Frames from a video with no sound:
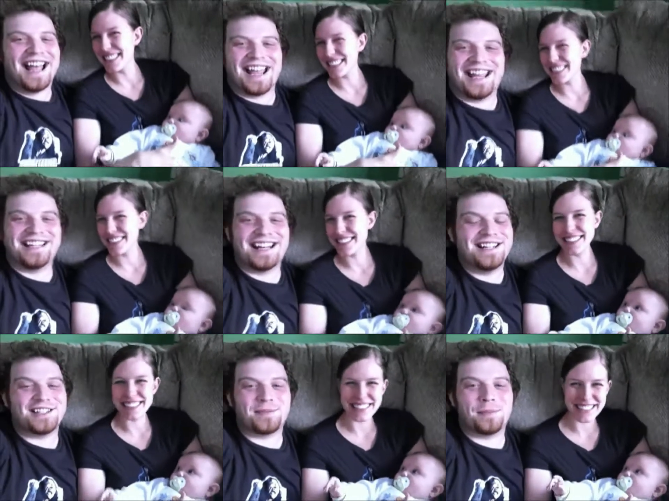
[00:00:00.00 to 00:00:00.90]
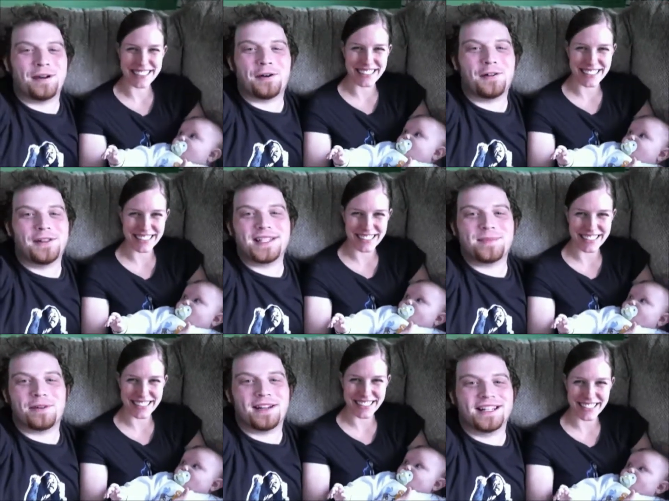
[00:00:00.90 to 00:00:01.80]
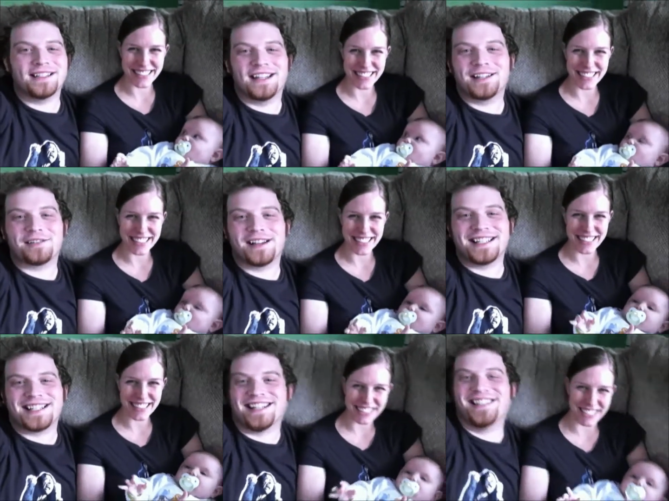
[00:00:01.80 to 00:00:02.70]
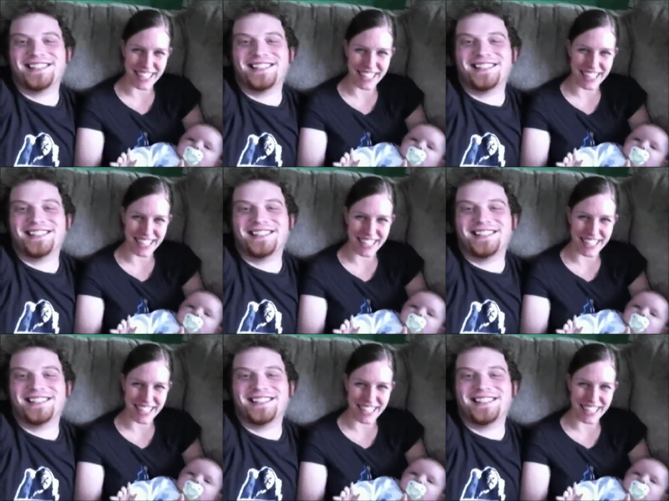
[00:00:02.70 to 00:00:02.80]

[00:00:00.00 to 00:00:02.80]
Speaker 1: Anne Heche's butthole is spreading like crazy.